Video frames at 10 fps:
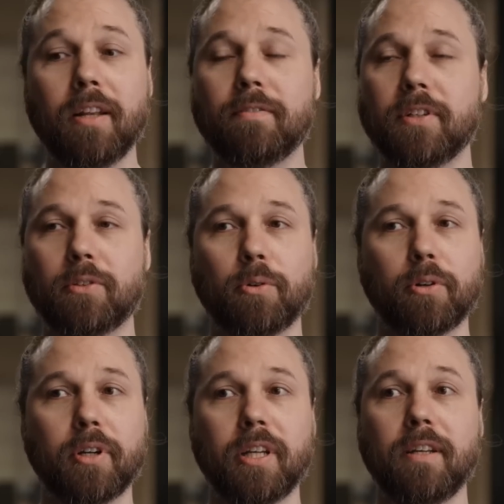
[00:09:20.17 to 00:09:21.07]

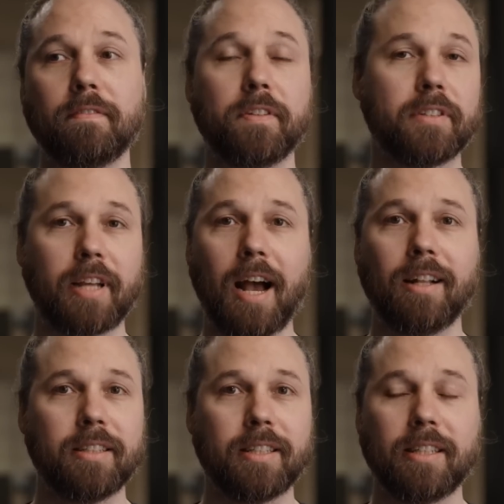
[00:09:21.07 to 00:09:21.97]
SCUs,
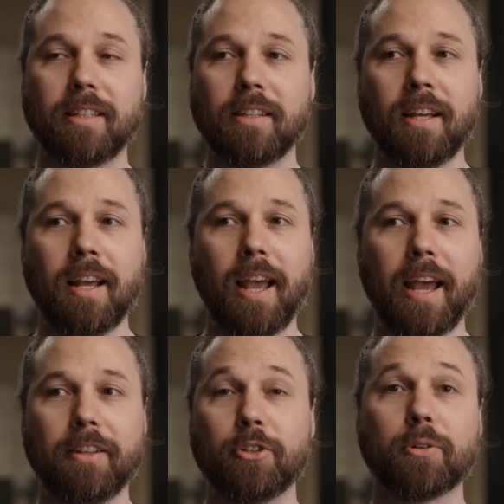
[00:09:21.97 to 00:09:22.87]
because the way that
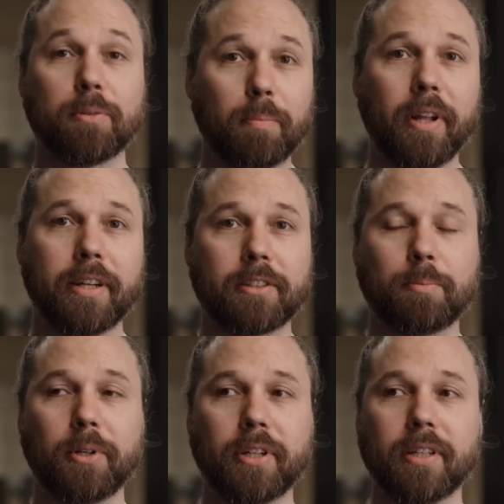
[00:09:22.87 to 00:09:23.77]
you buy cargo
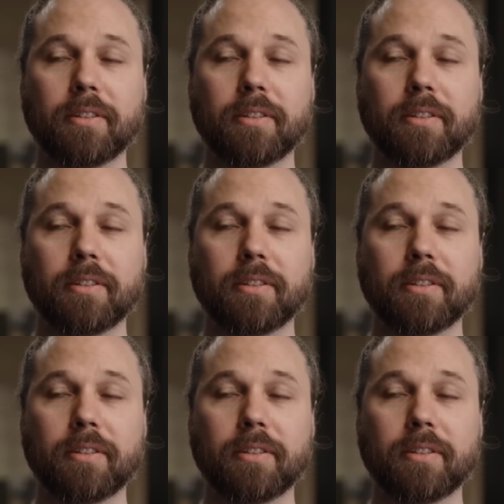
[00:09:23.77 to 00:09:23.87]
now is you